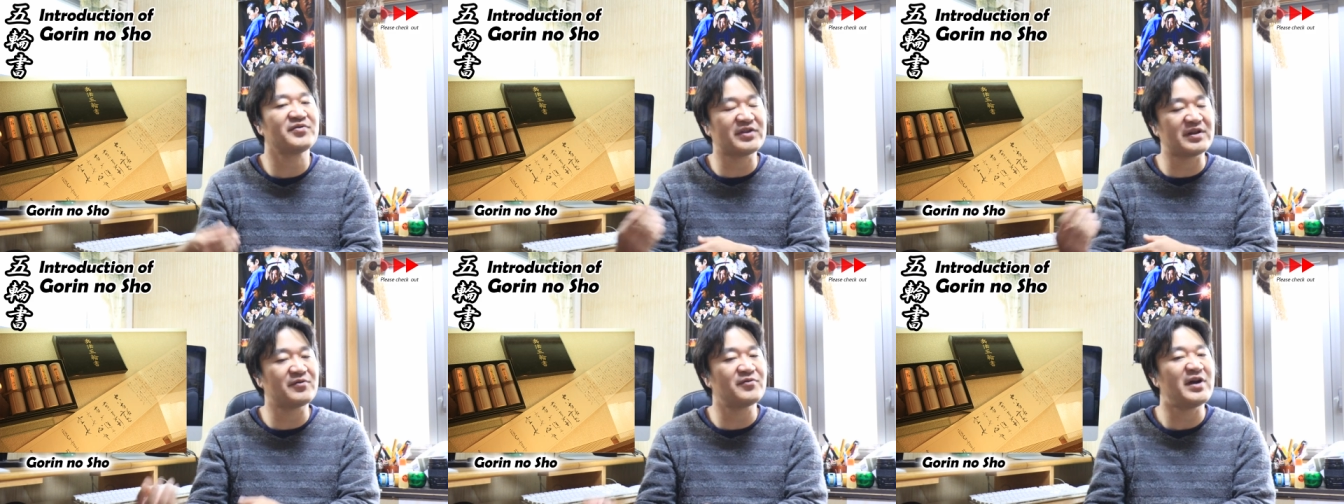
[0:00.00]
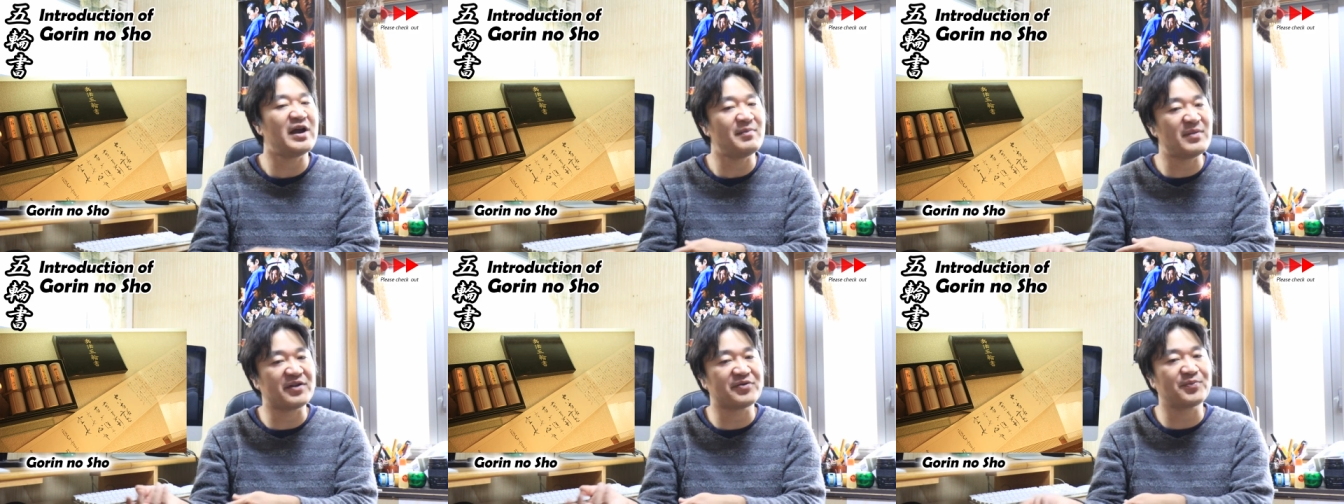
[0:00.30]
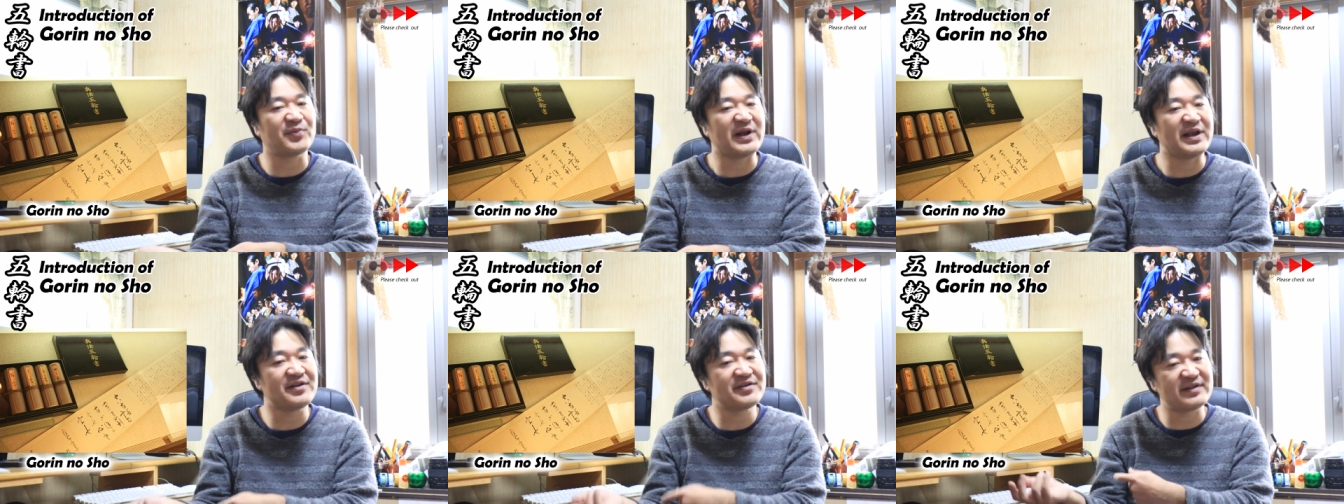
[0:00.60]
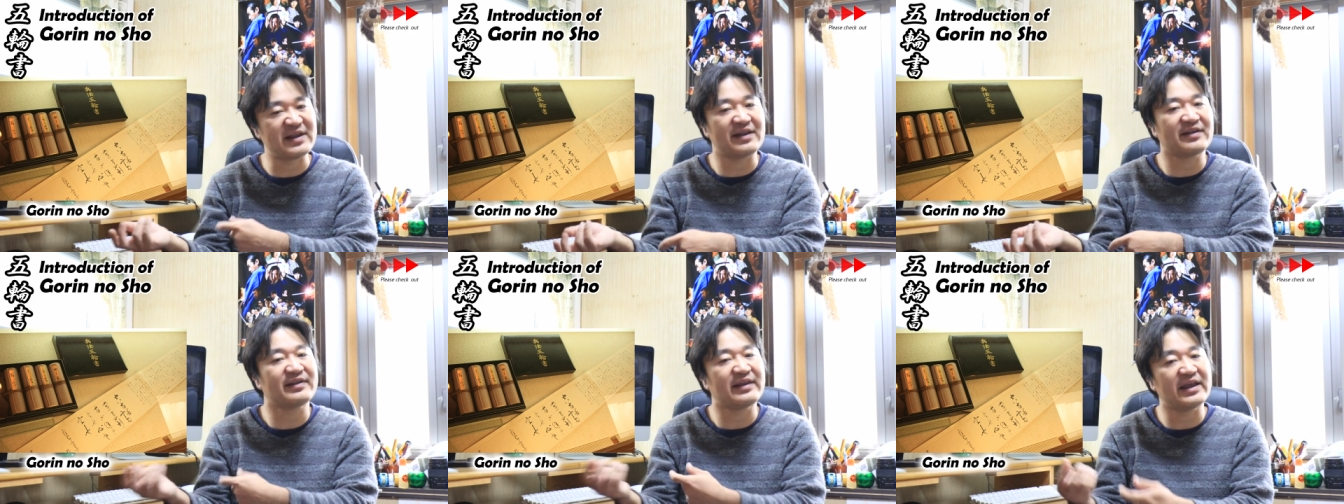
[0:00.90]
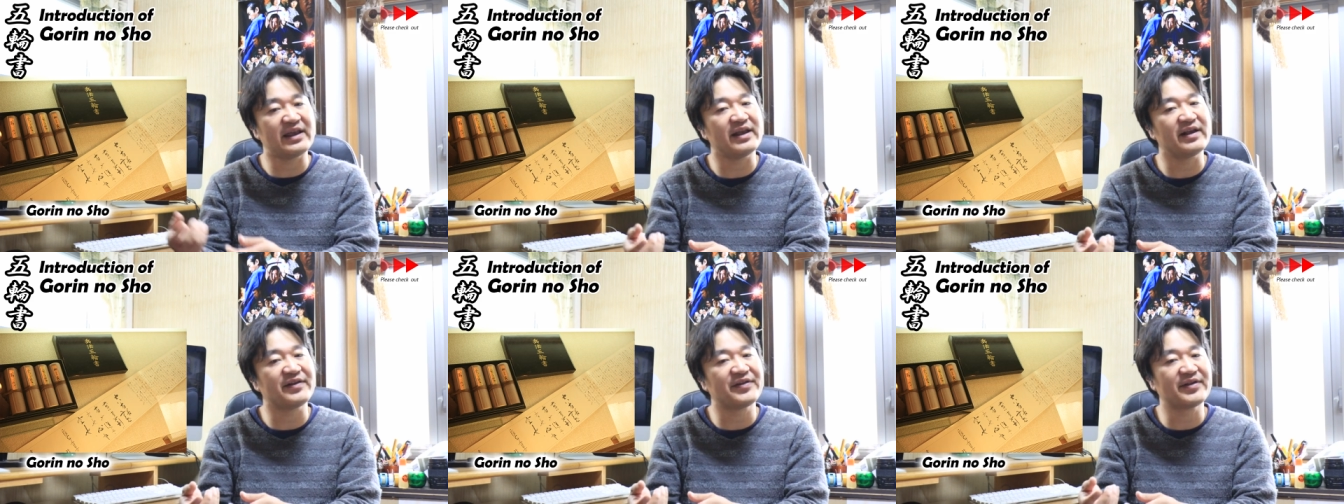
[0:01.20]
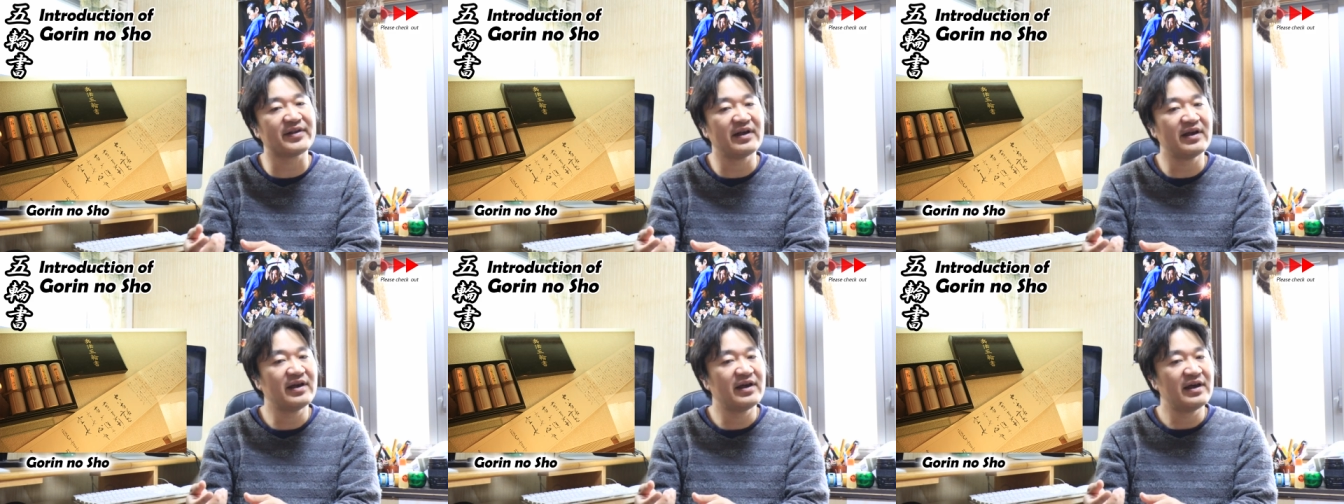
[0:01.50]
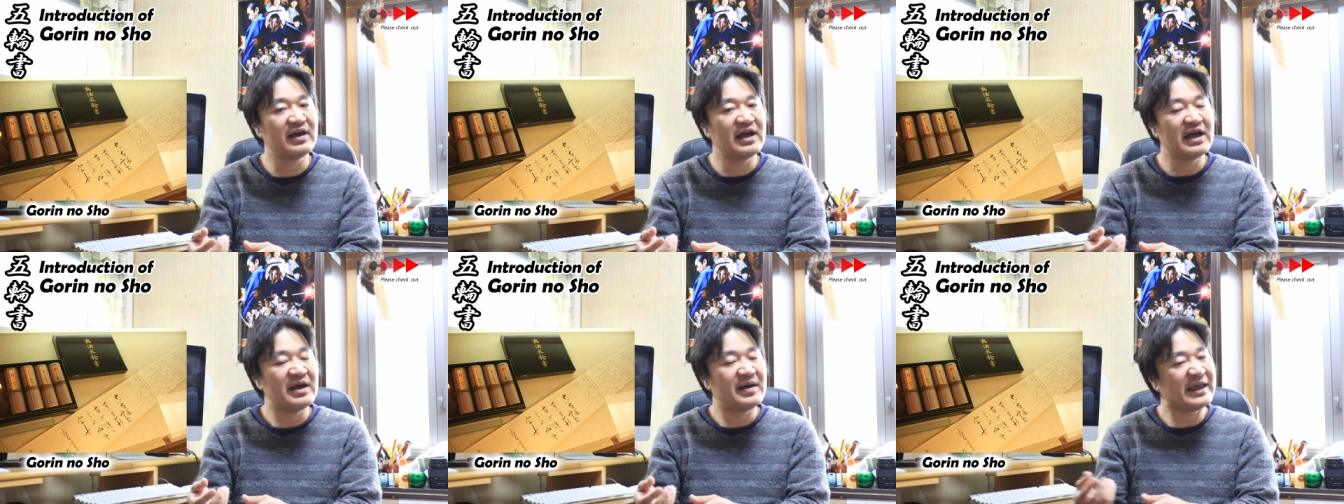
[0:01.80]
the famous priest said this,
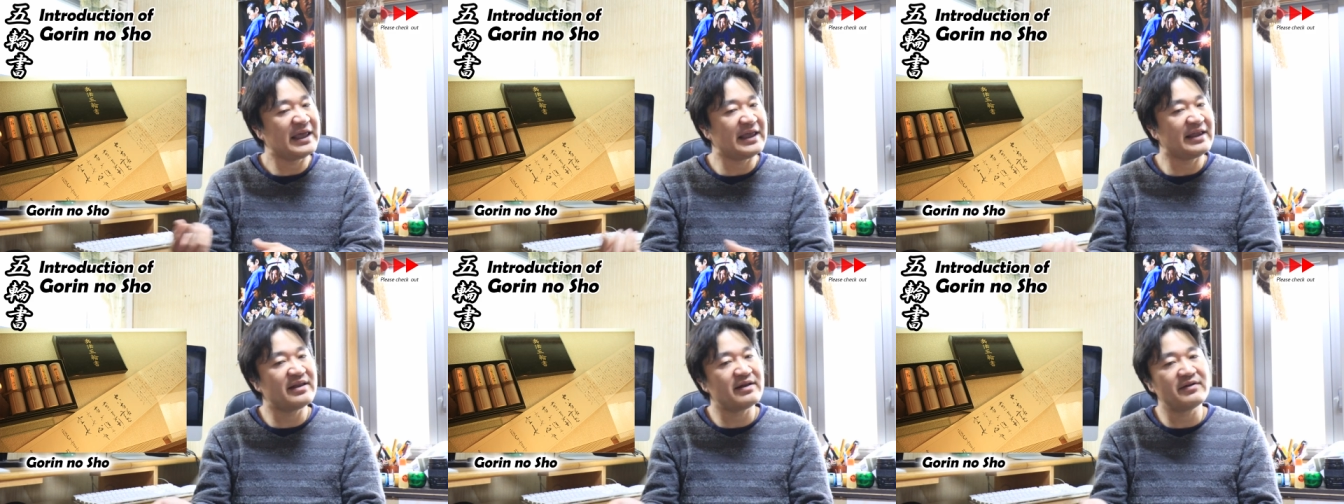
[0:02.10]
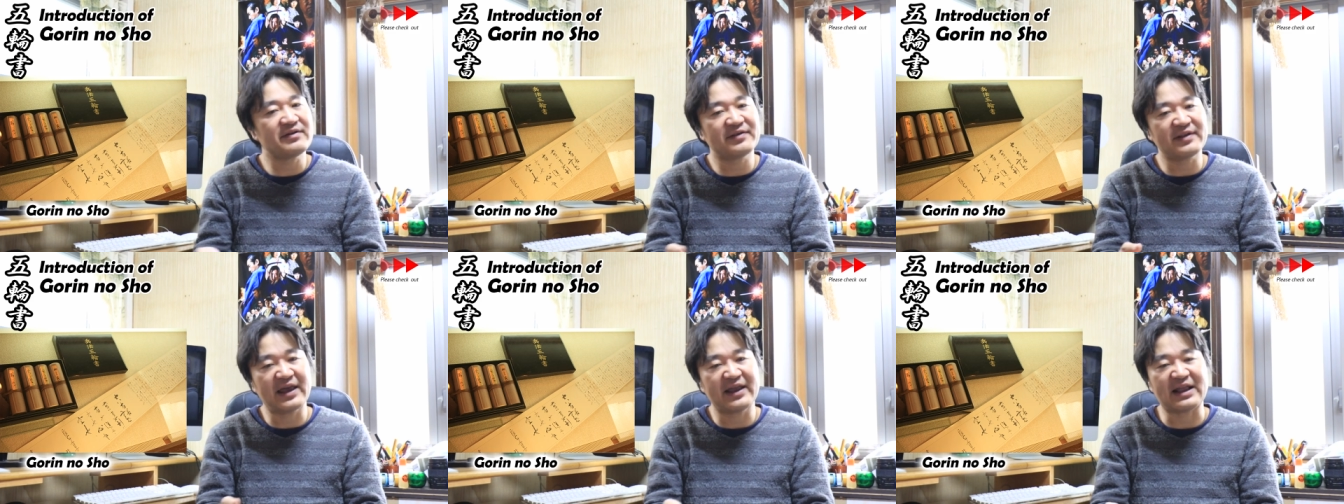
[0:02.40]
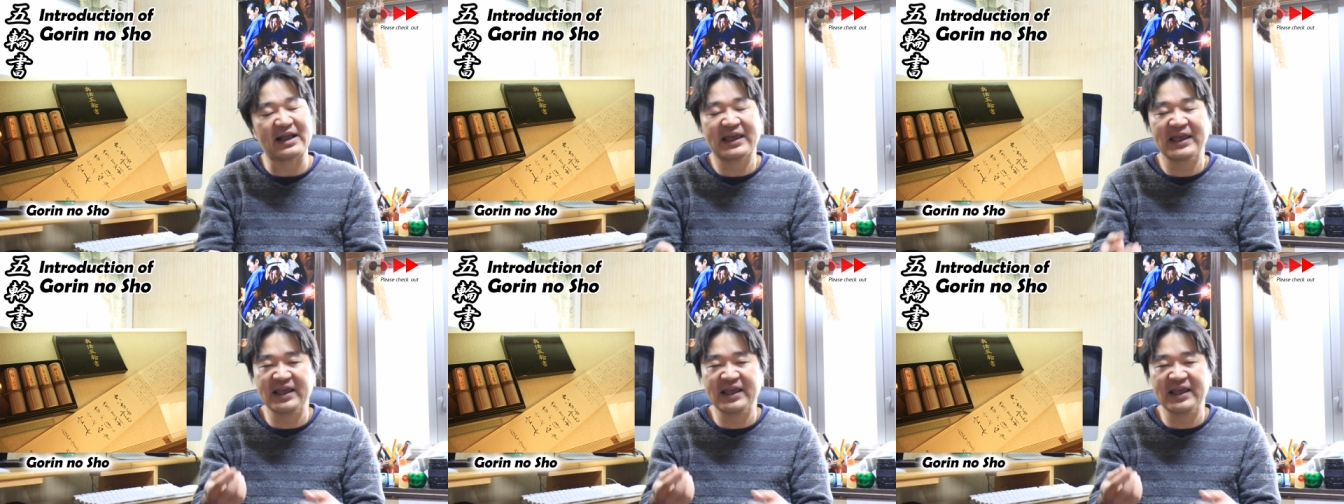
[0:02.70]
he didn't say that.